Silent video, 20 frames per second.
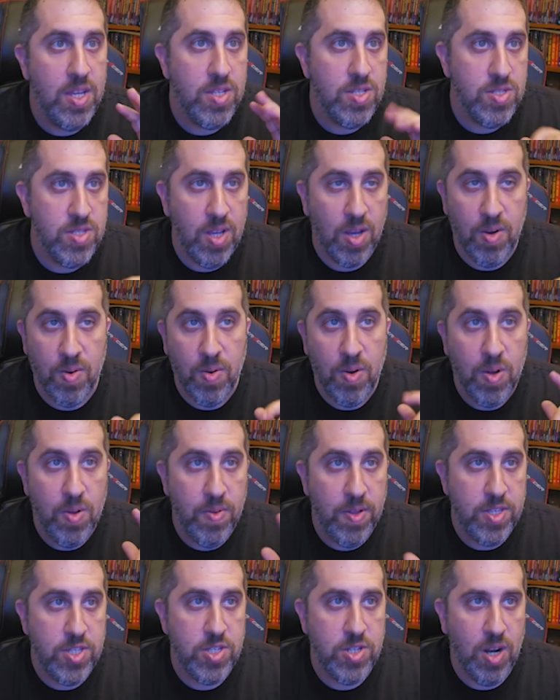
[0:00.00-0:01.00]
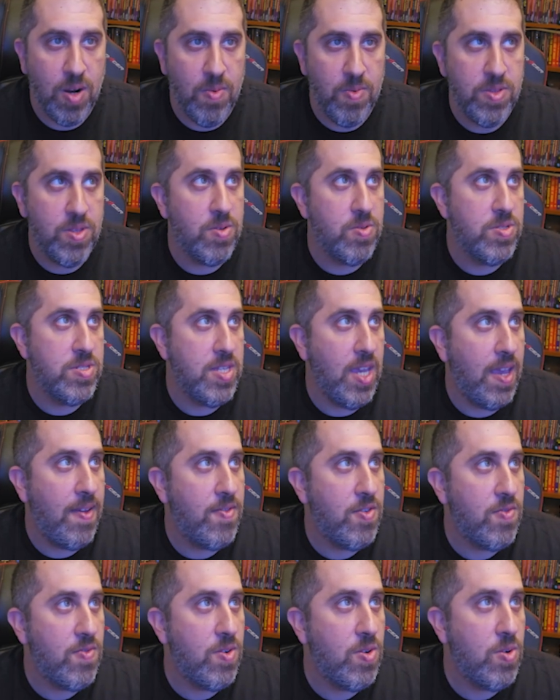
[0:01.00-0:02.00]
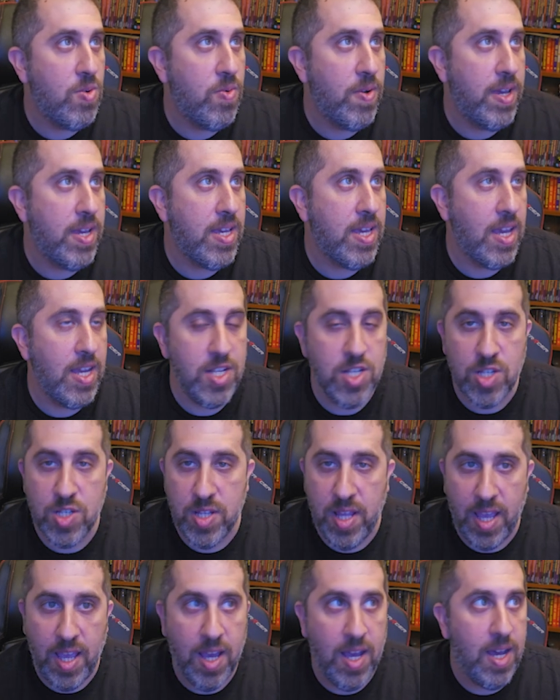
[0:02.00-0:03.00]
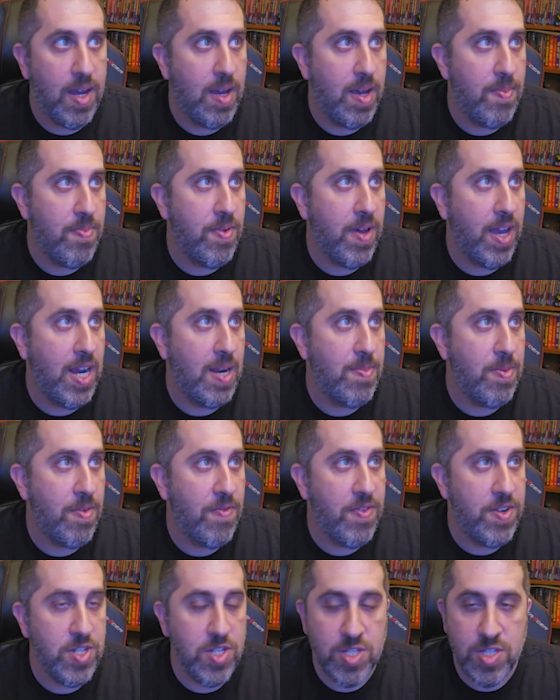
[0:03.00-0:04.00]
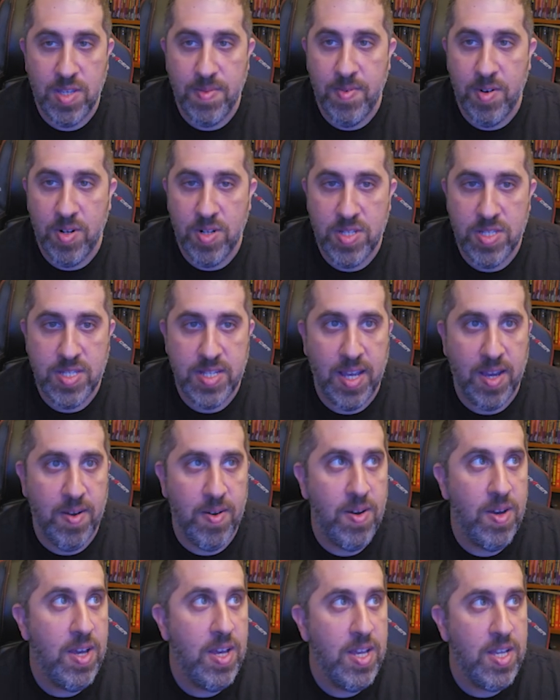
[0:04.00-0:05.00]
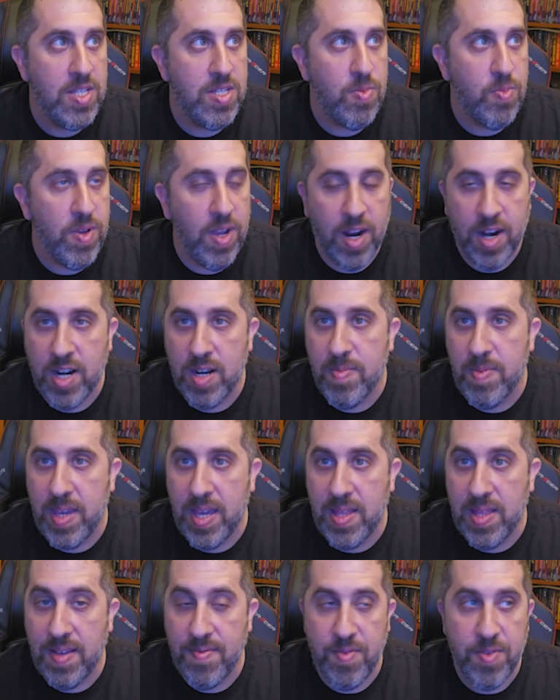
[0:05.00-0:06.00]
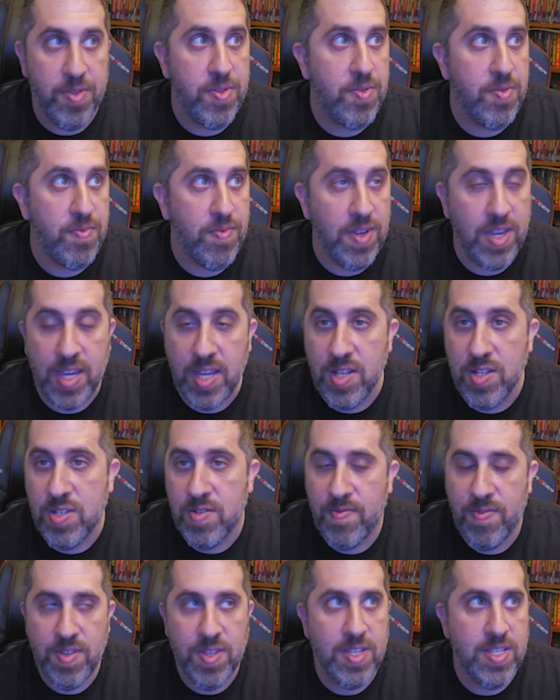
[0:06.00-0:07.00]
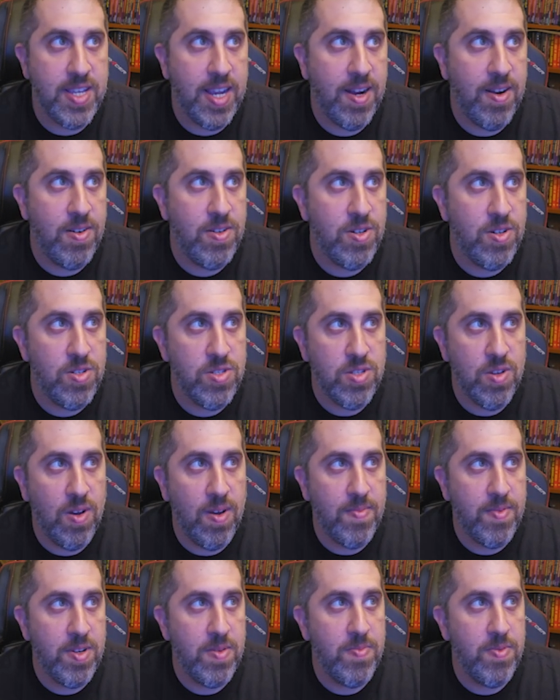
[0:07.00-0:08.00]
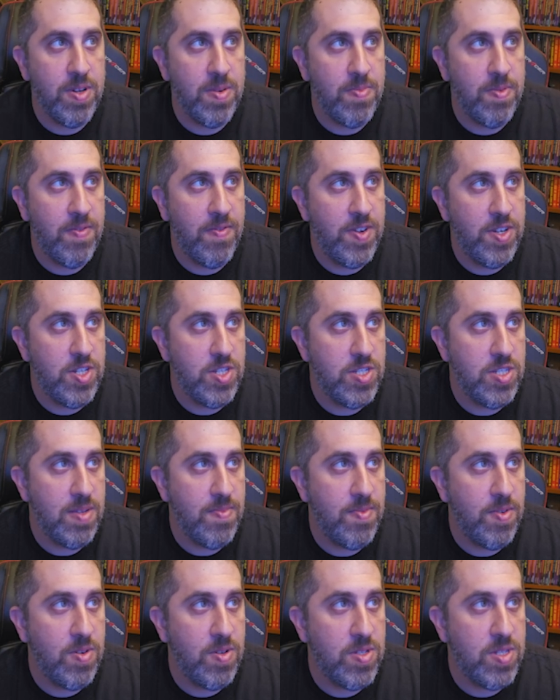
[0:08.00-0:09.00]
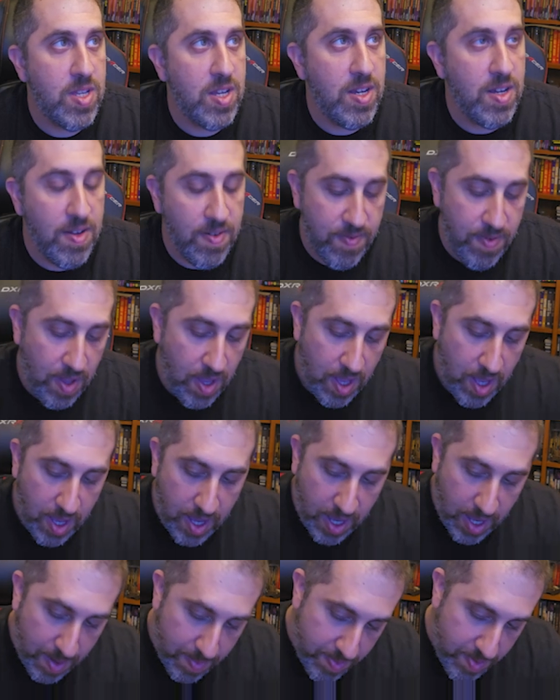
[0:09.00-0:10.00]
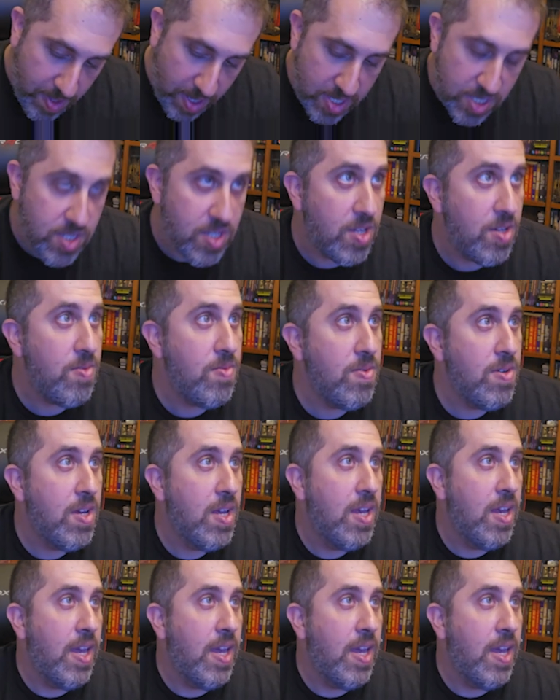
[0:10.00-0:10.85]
So let's start with those saves real quick and just apply our proficiency bonus. Now, we are going to be at level 3 for this character, so I'm going to put a proficiency bonus of +2.